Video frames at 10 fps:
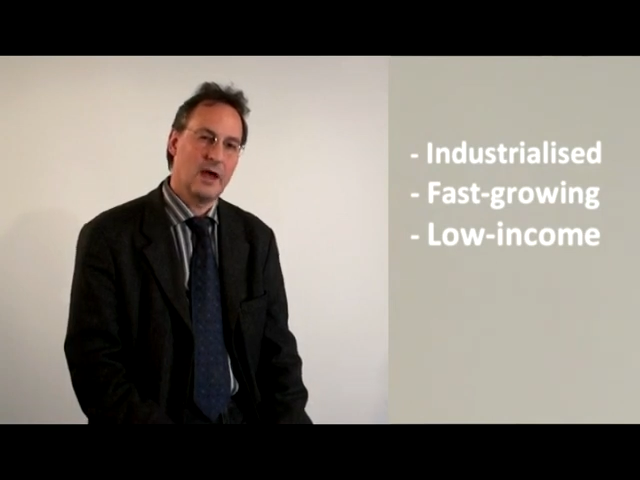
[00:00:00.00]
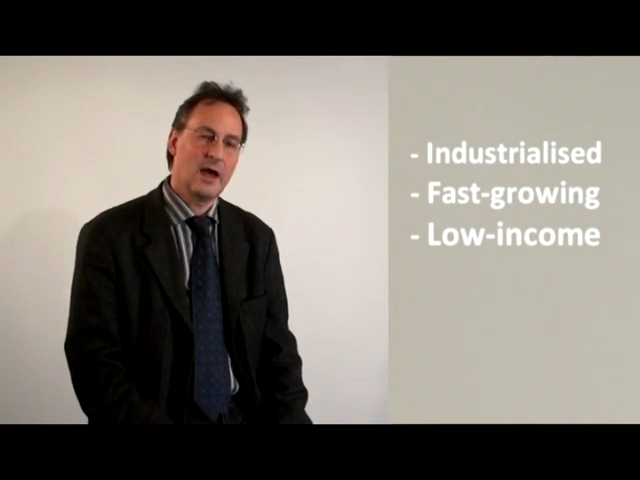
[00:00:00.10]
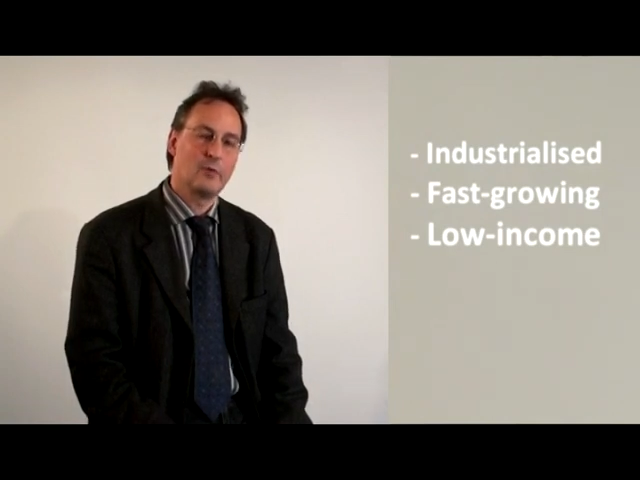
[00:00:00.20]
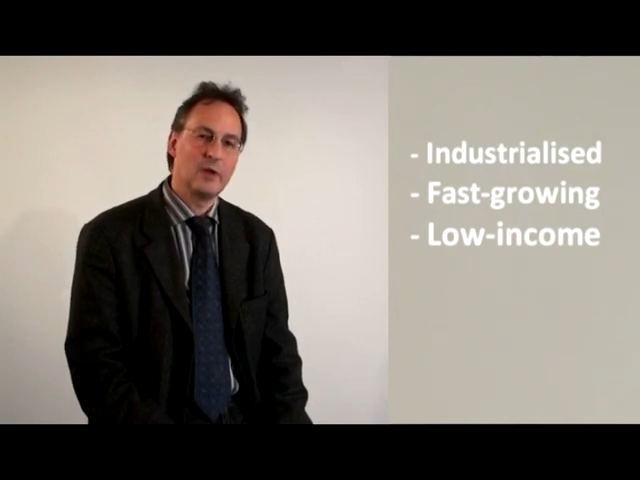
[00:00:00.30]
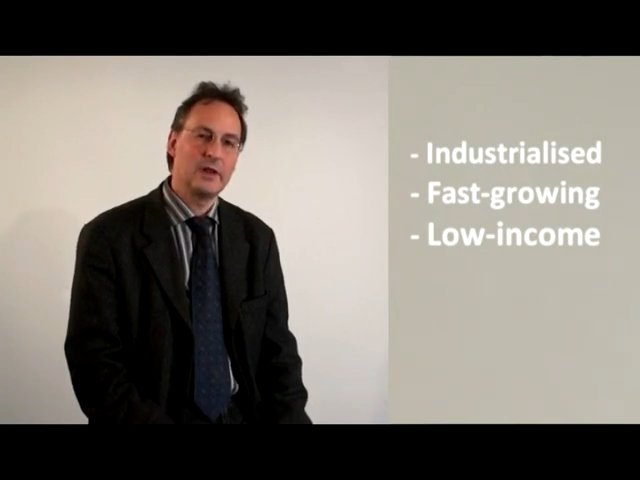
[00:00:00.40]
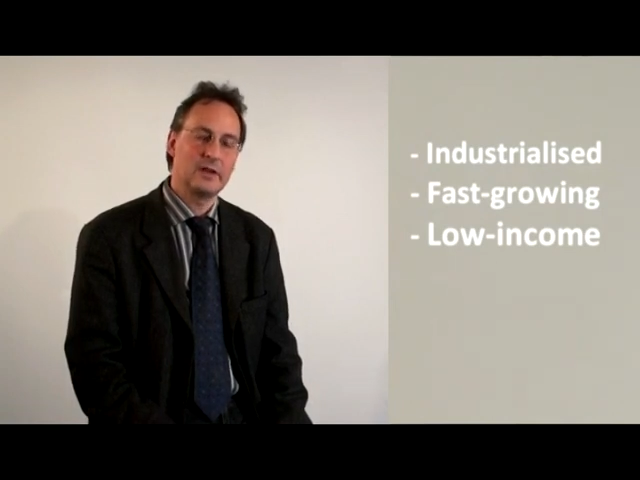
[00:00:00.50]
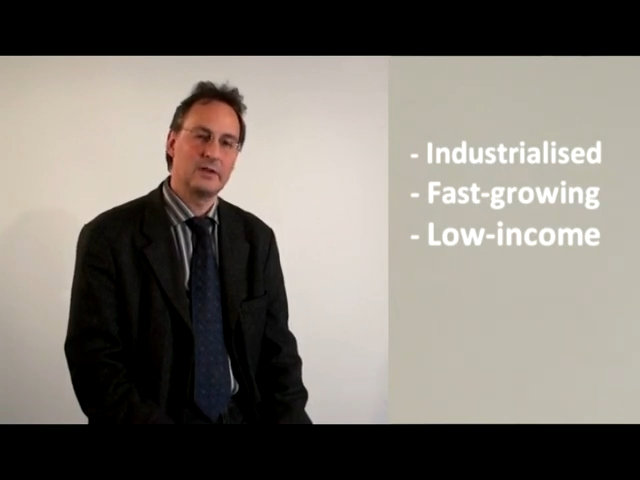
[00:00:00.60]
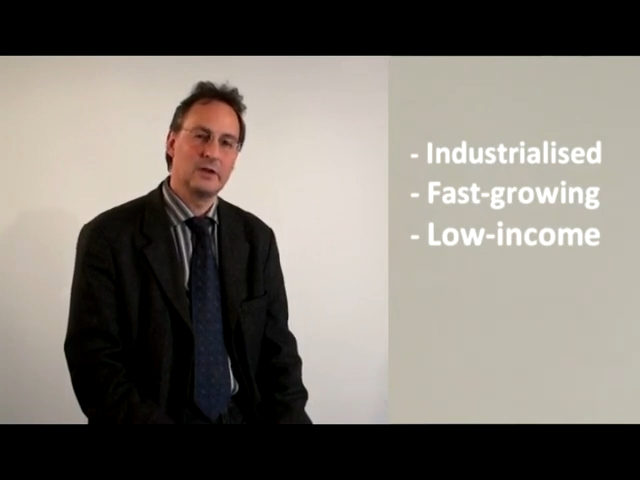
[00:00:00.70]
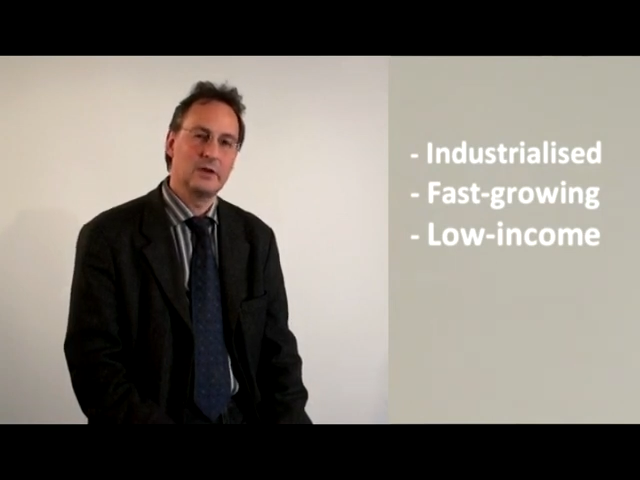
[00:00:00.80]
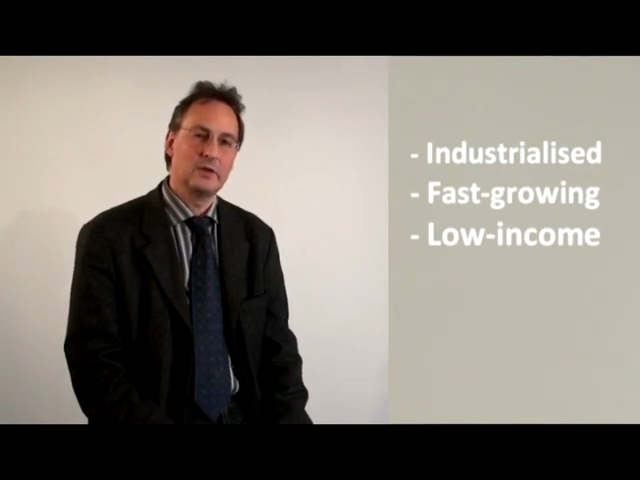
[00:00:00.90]
are
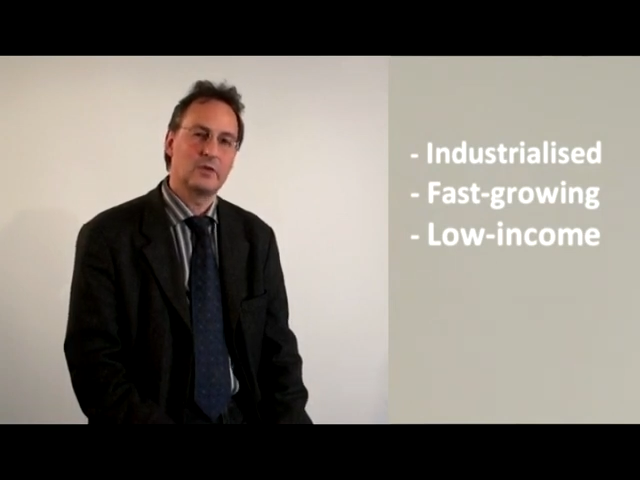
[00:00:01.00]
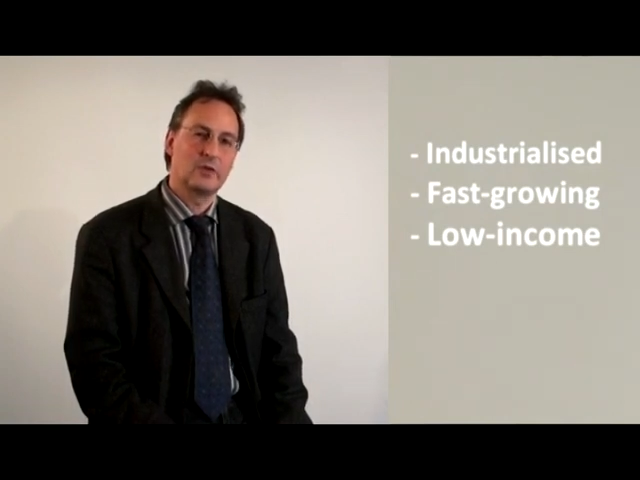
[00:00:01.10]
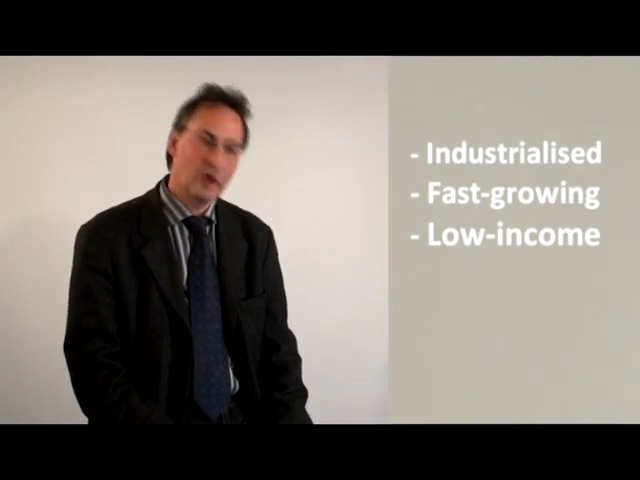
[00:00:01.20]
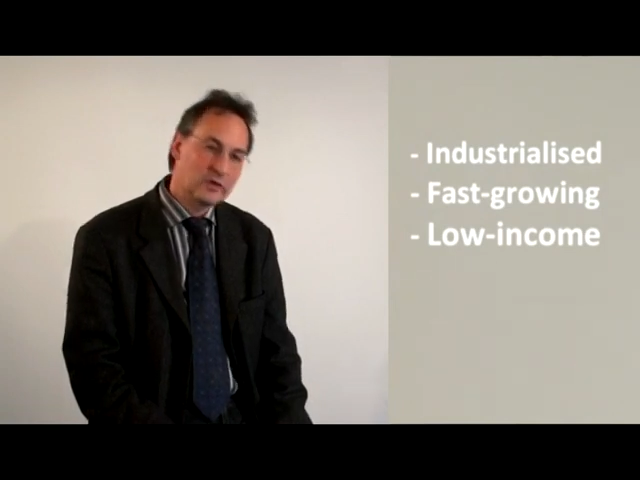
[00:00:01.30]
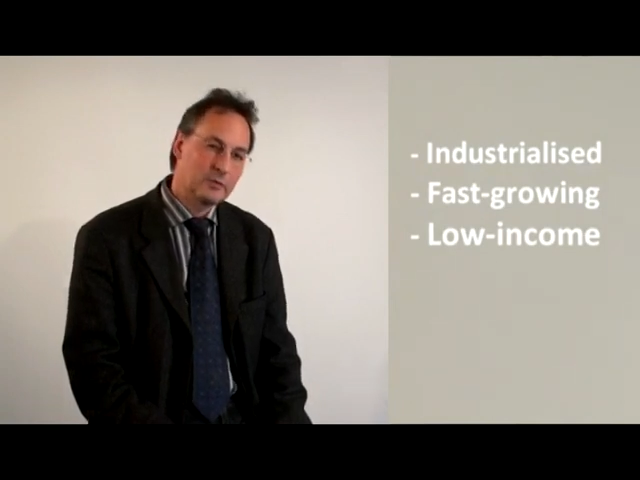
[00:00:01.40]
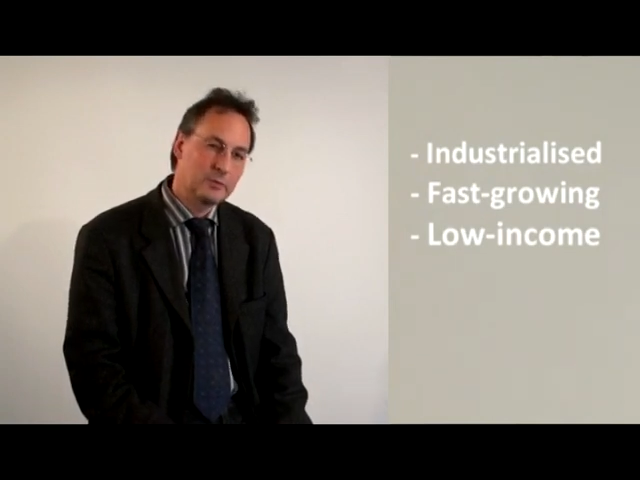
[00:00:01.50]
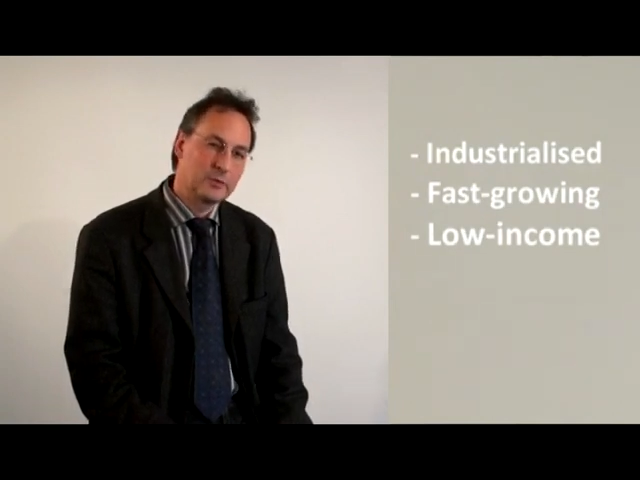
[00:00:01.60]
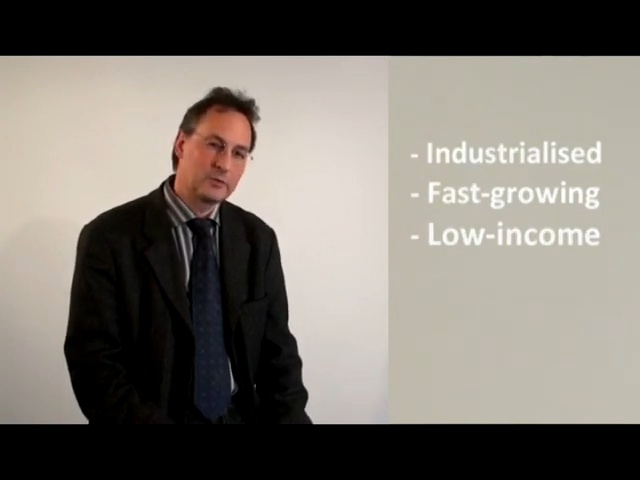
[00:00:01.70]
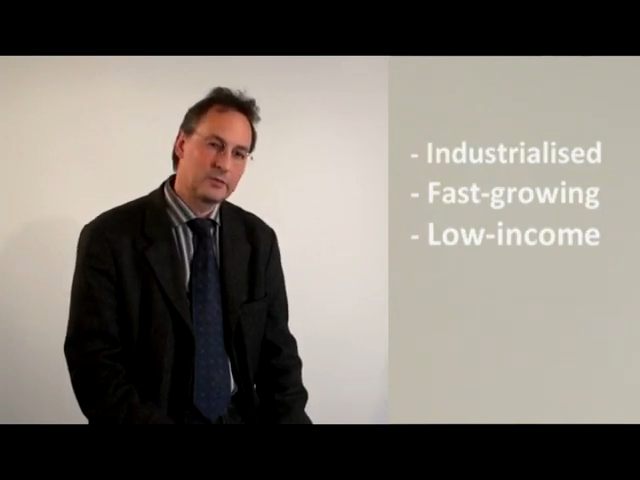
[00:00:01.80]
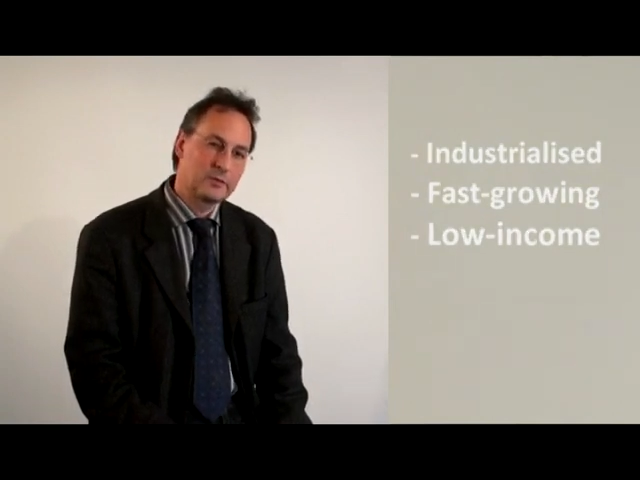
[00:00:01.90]
willing to
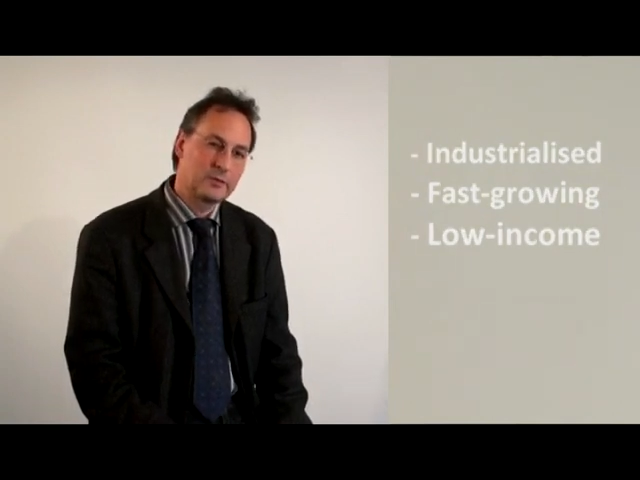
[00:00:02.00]
contribute